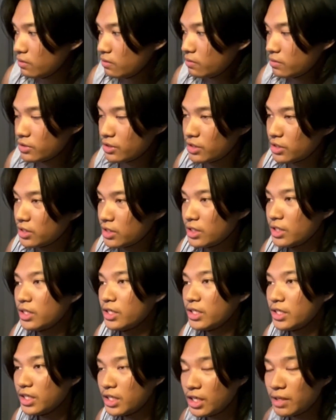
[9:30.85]
We're just gonna
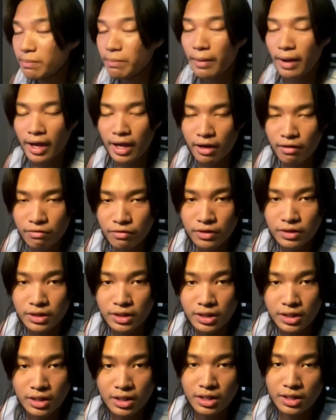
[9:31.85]
keep
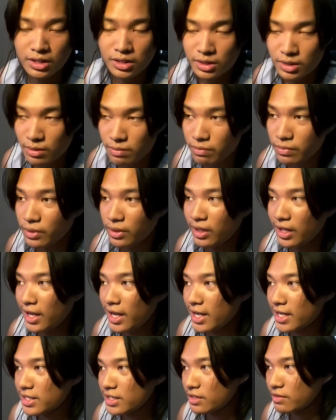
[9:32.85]
everything simple,
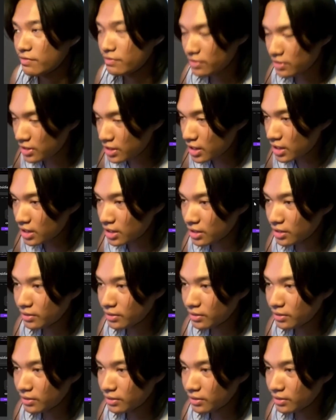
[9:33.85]
as I've said.